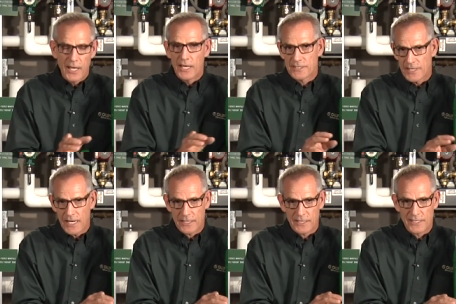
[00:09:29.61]
it's
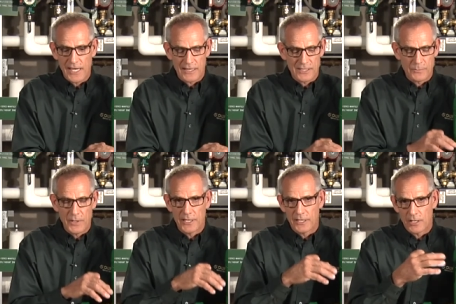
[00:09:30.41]
not going to attack this
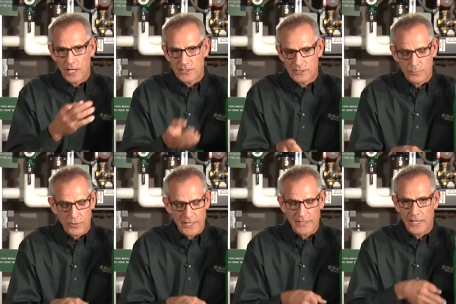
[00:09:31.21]
media and cause it to
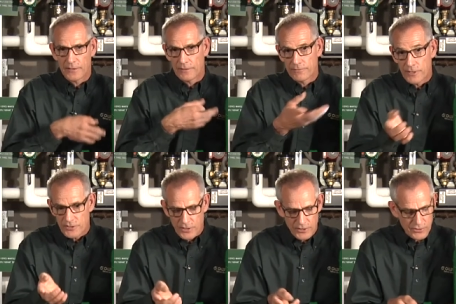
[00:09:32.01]
break down and
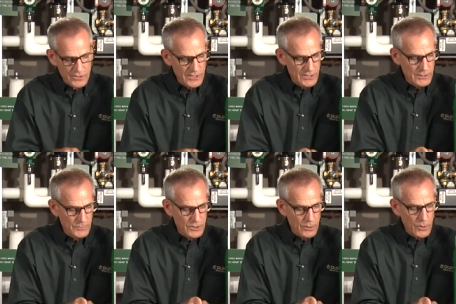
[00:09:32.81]
flush into your
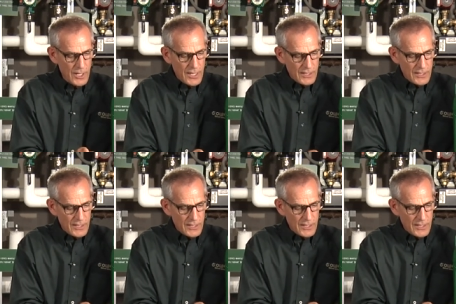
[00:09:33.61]
system. So